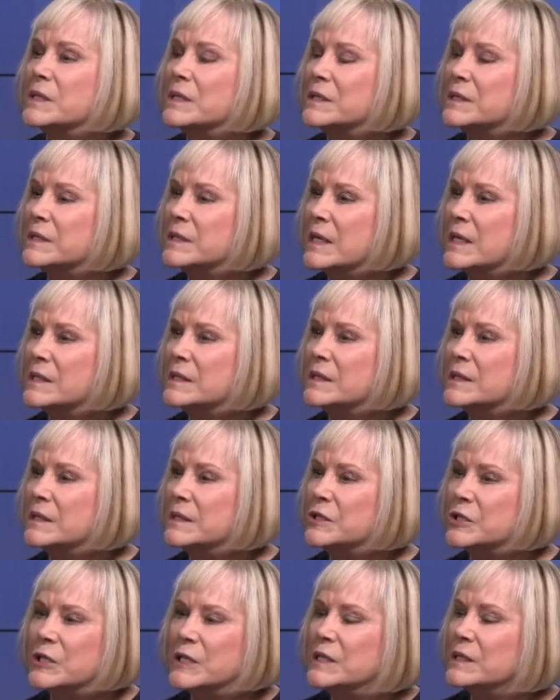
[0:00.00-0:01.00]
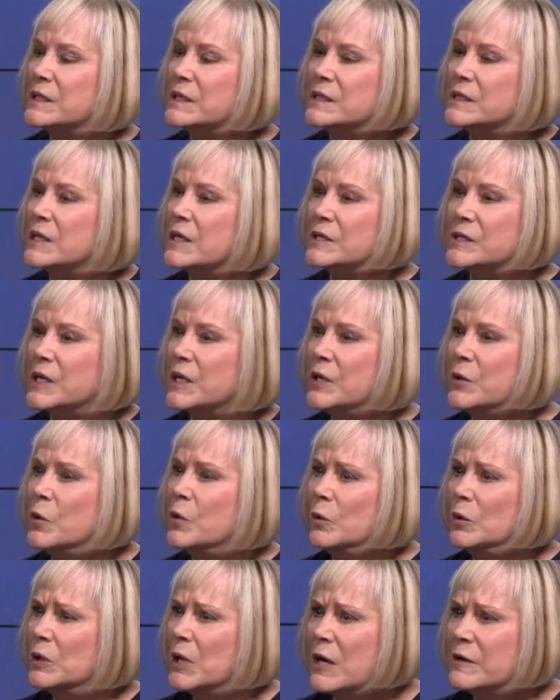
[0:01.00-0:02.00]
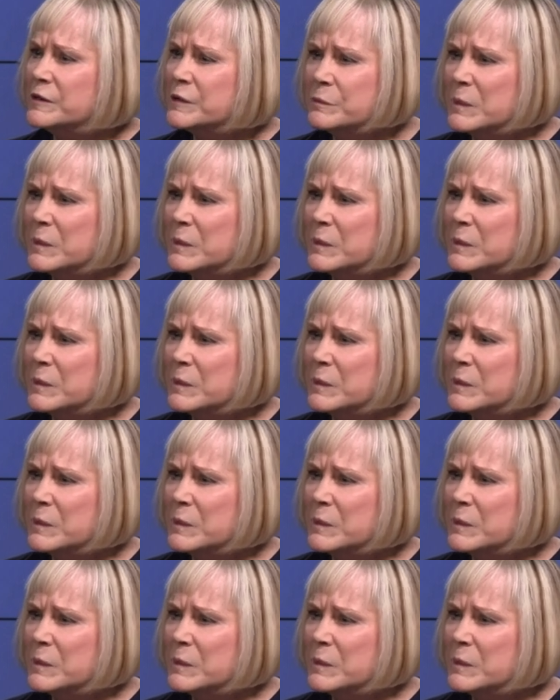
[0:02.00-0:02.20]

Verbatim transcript: It says, Jesus says, He who loves